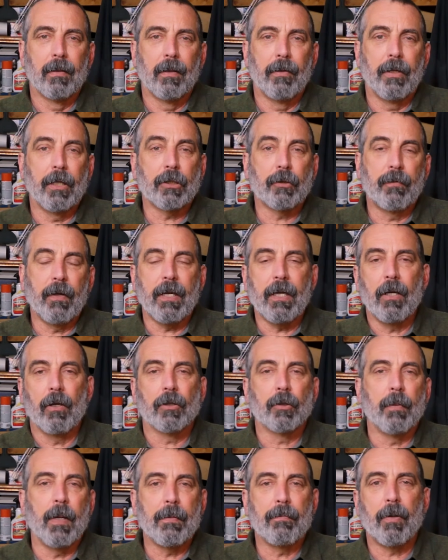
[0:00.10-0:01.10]
This video
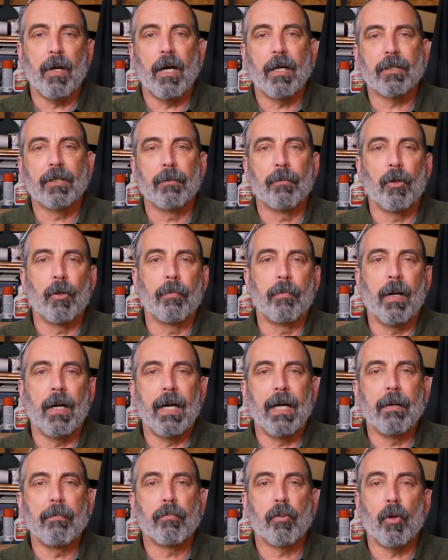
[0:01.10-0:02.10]
is made possible
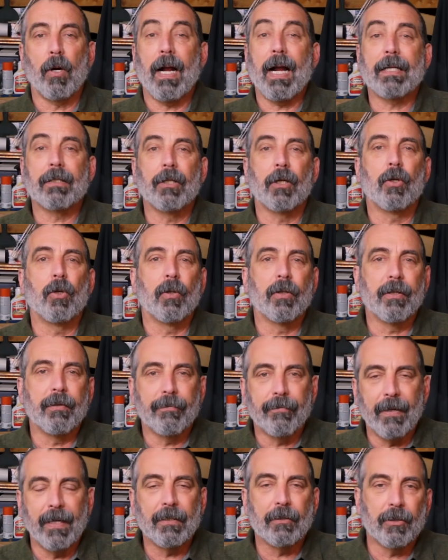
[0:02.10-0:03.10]
by Practical
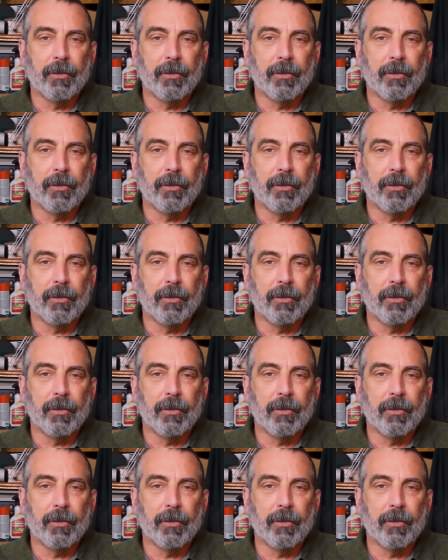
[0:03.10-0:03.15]
Defense